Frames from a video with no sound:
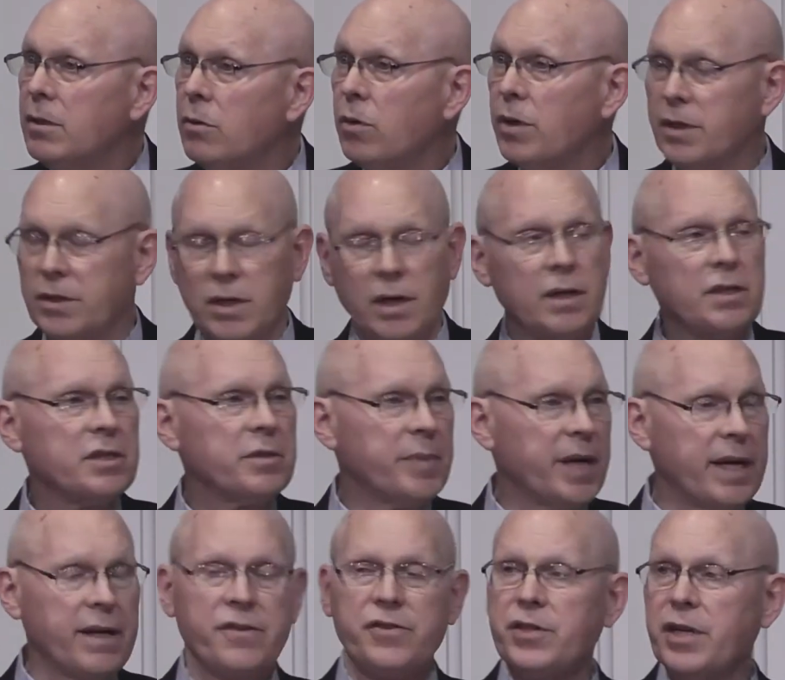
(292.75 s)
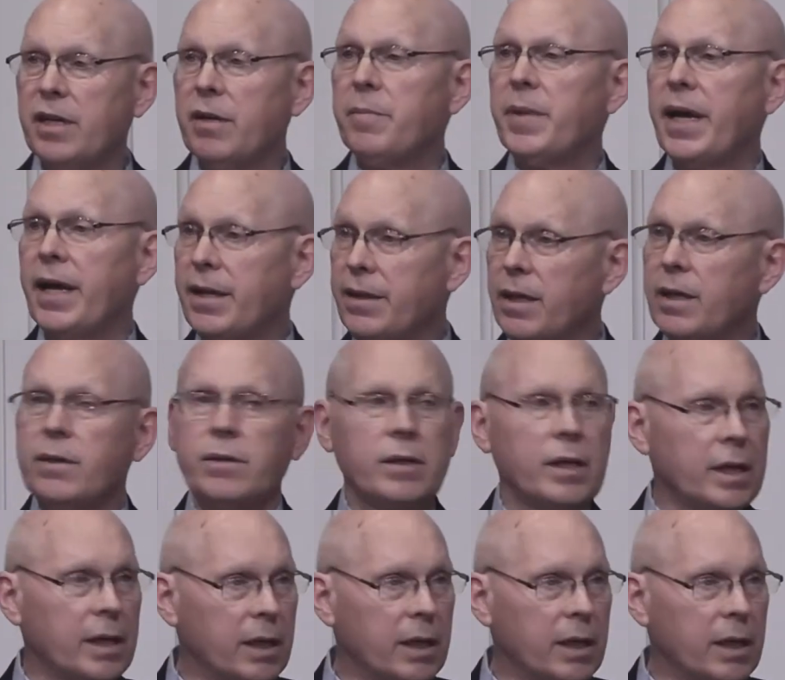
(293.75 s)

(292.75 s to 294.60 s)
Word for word: where it talks about a son of man that